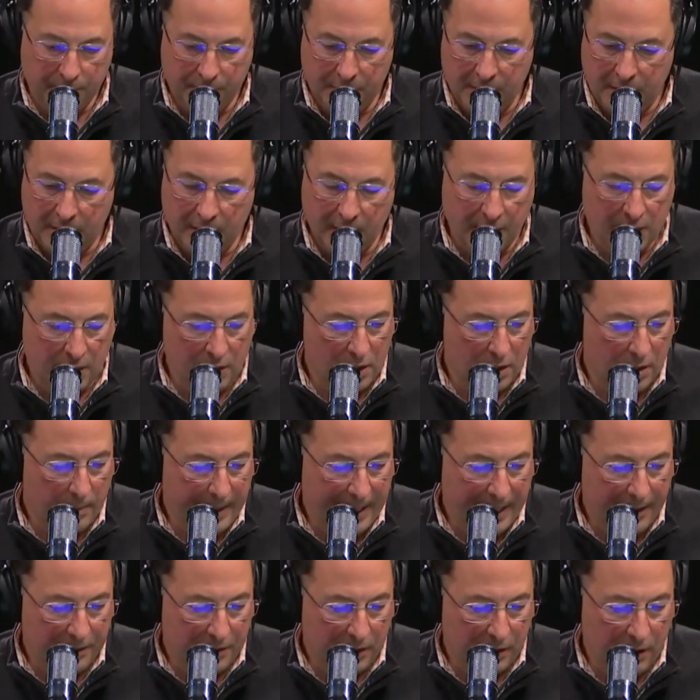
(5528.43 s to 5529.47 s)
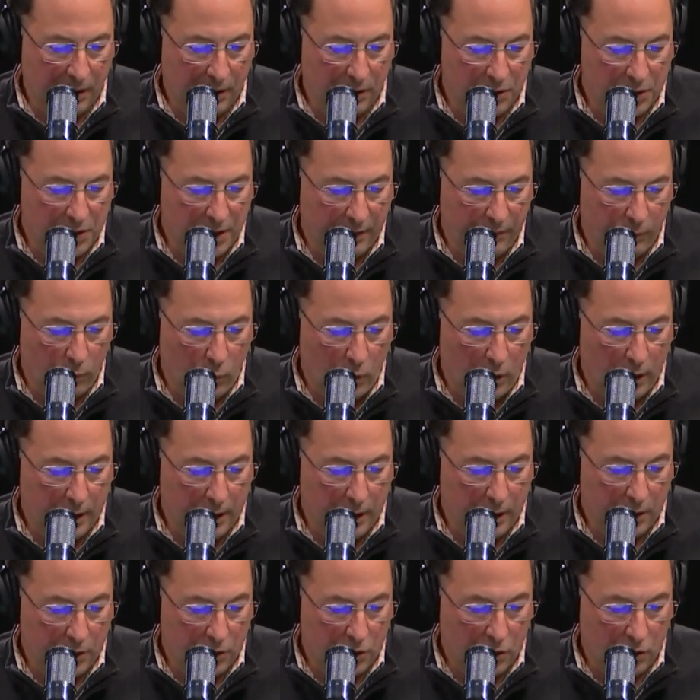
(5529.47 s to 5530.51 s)
because the Mountaineers have
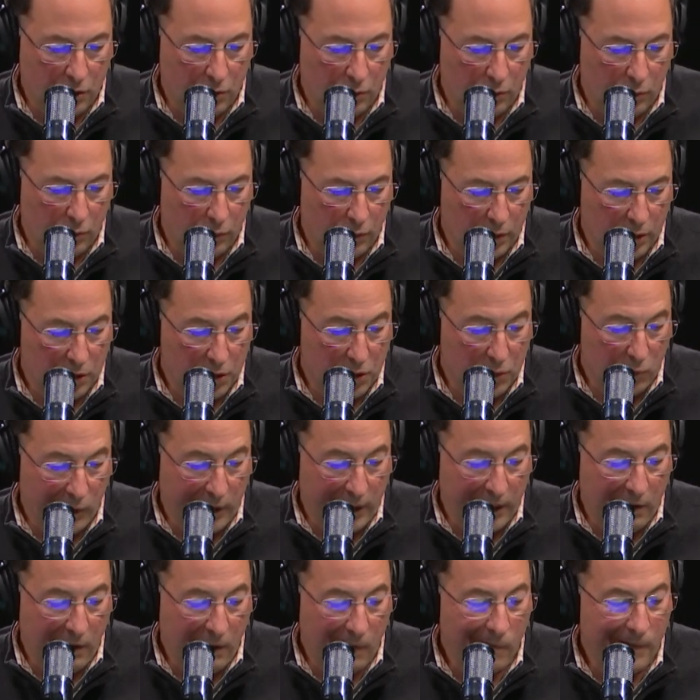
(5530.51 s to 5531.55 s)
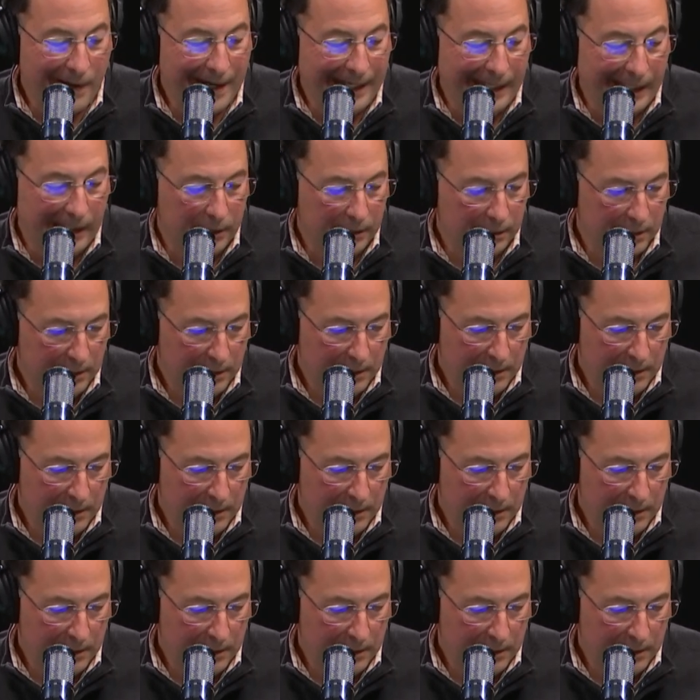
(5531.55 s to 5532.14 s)
won 2 this week already.